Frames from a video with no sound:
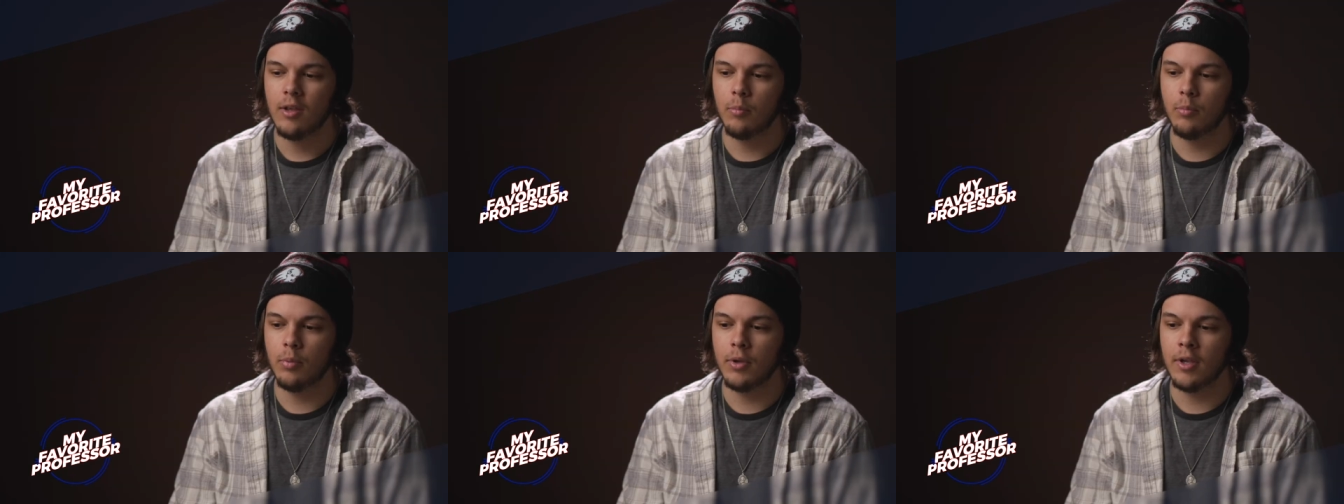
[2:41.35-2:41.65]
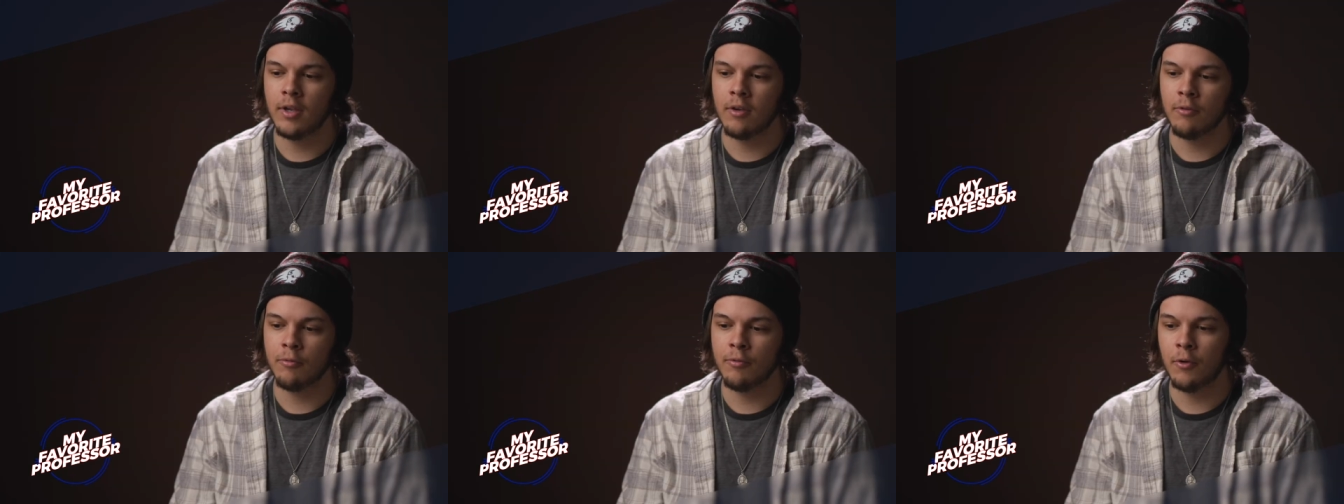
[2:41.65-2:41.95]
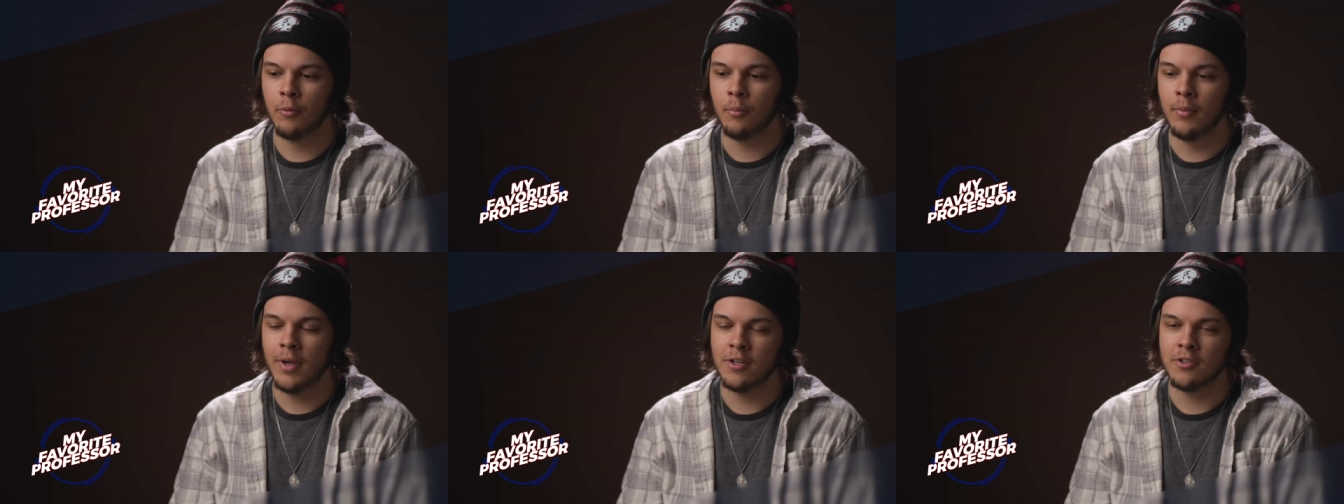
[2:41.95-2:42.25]
Being a
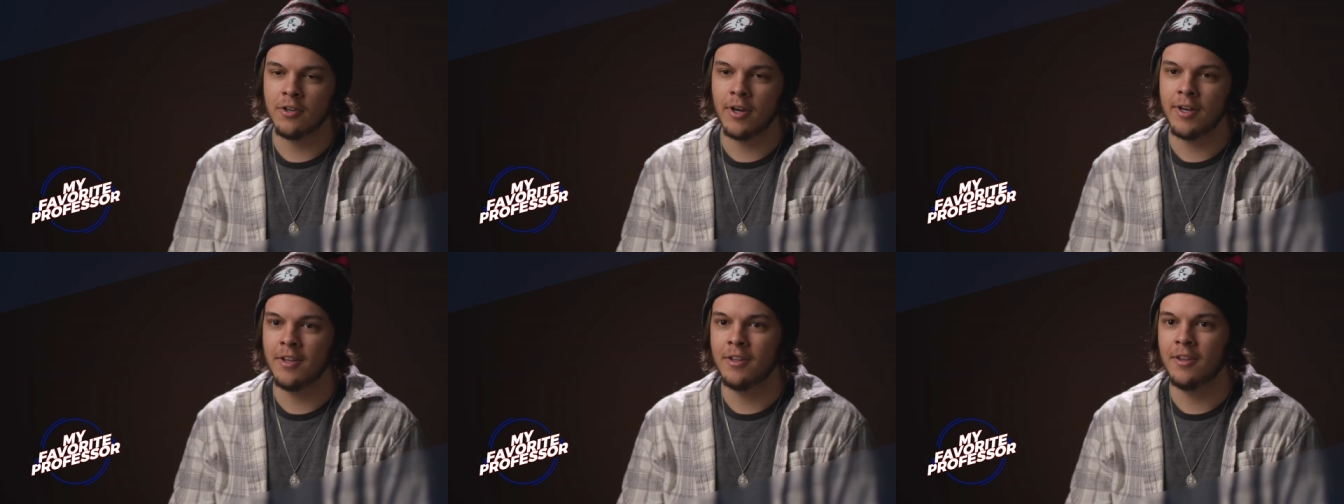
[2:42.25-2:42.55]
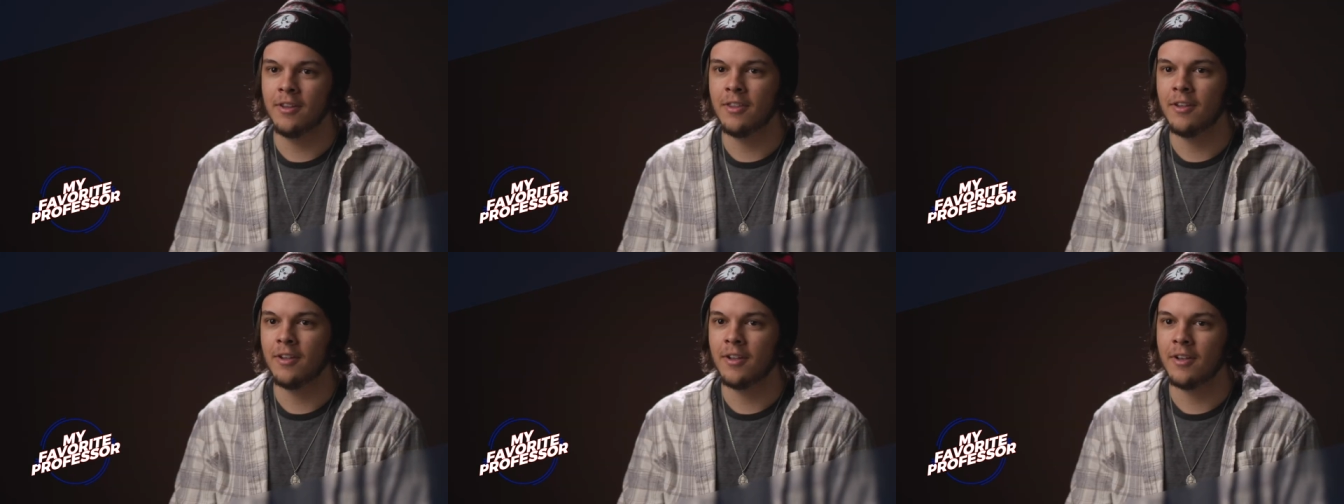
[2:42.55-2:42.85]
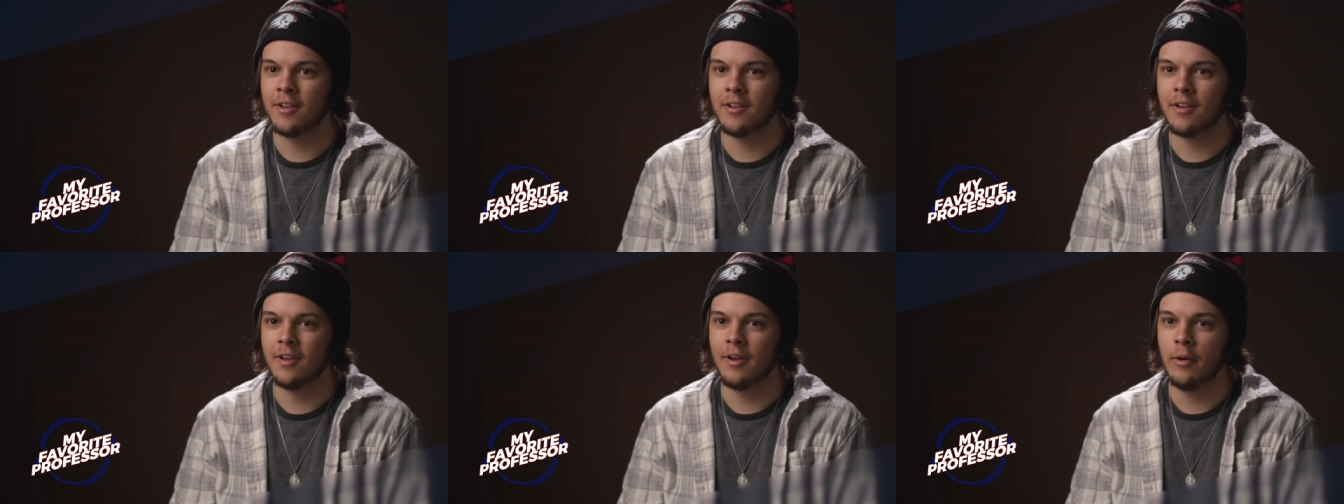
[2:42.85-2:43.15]
film major, I didn't
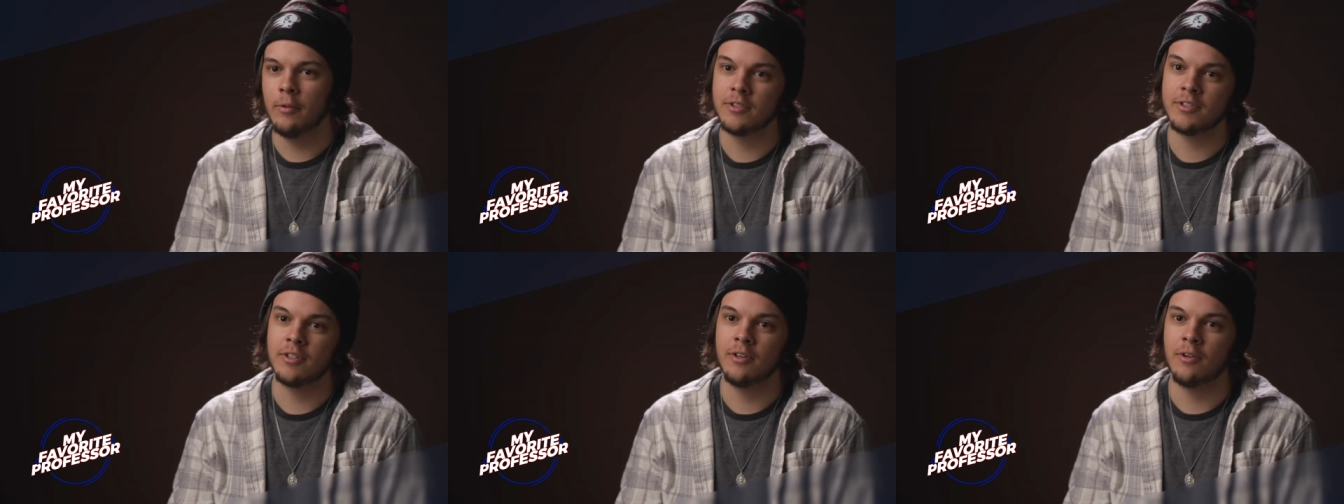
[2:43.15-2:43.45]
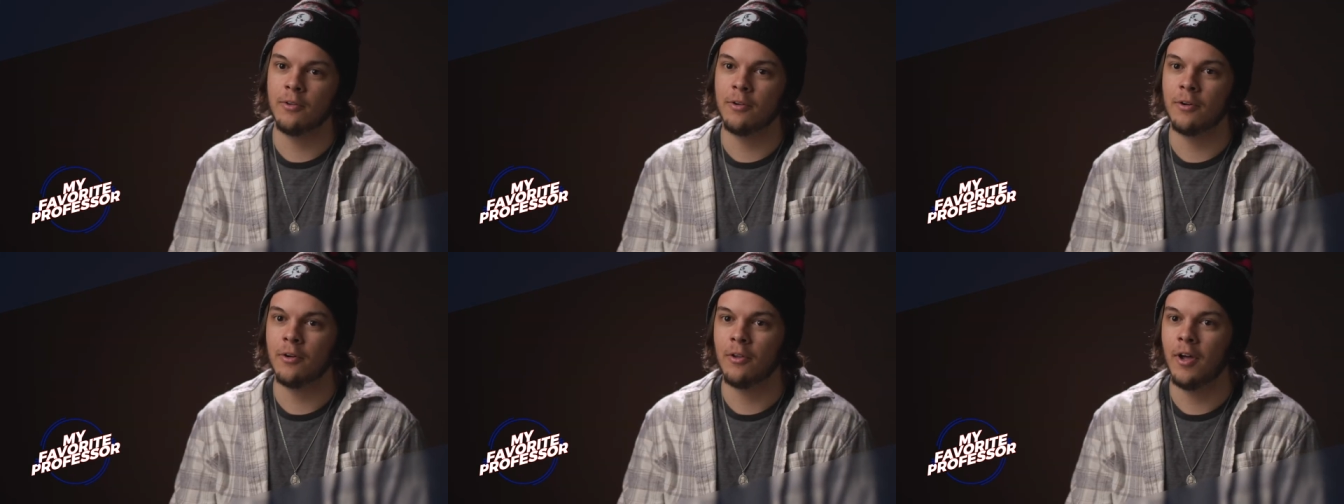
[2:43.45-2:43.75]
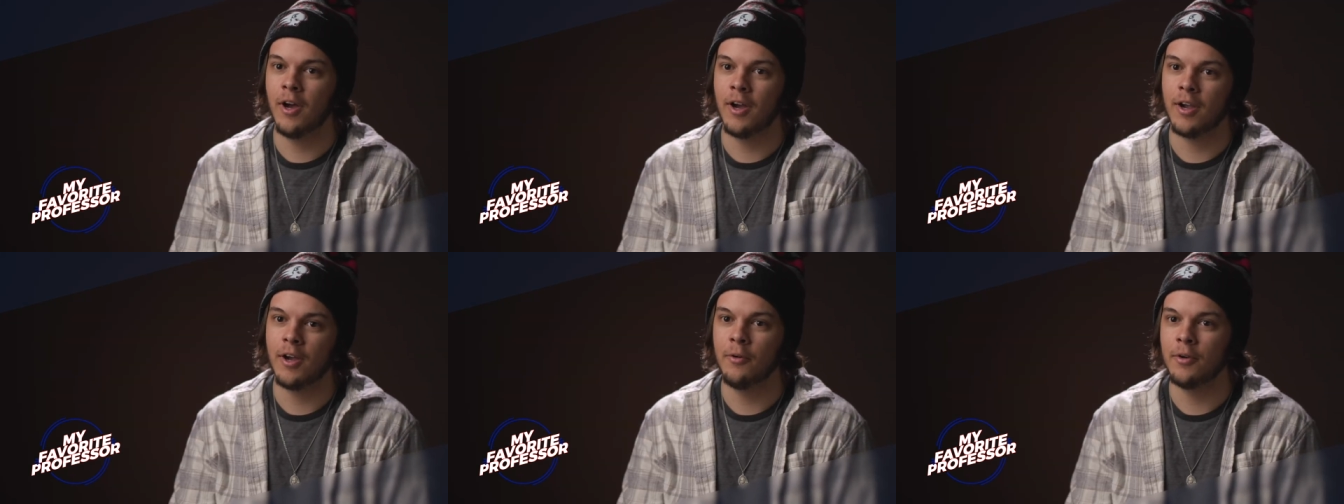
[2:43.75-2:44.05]
think I was gonna learn a
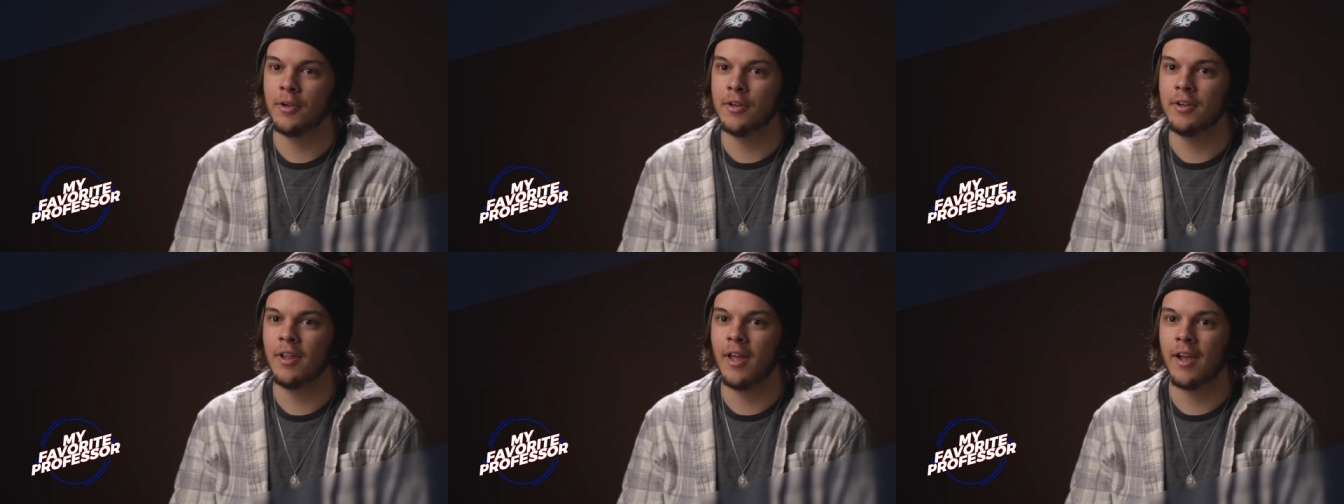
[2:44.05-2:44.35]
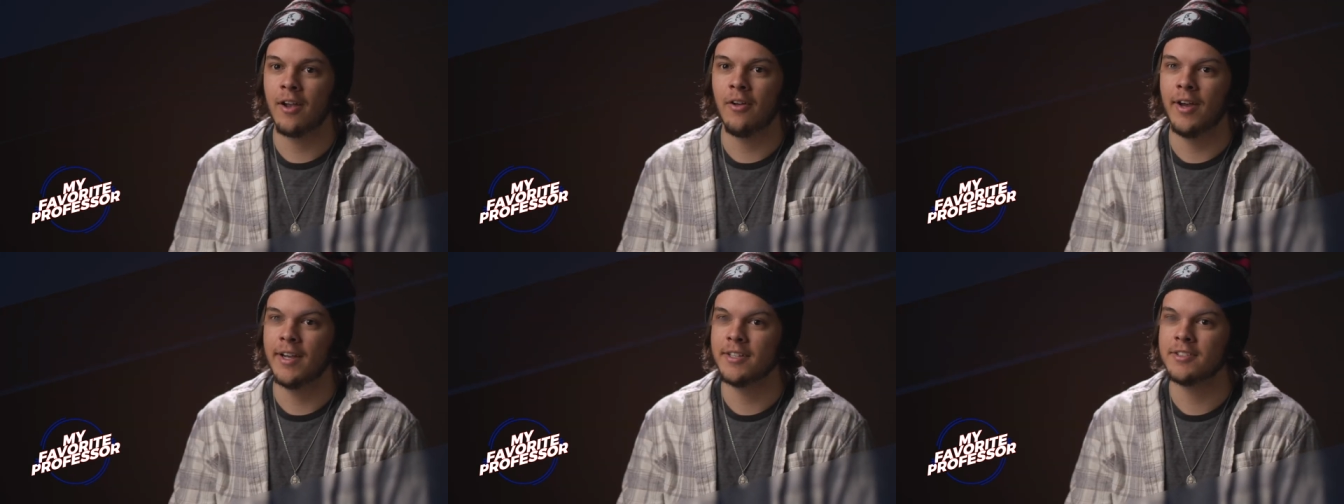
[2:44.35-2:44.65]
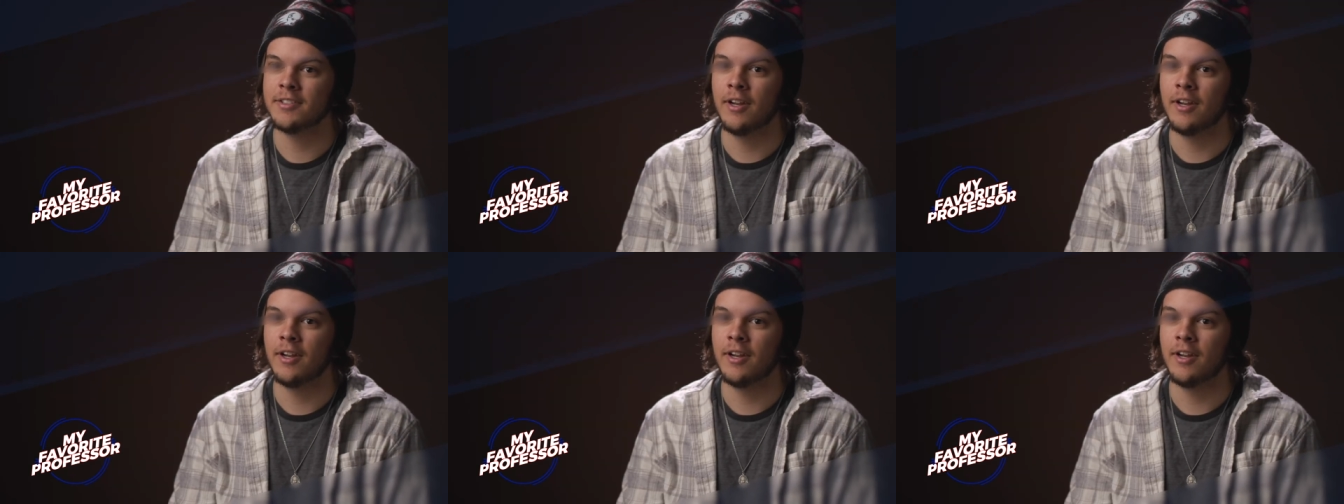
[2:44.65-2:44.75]
lot going into that class,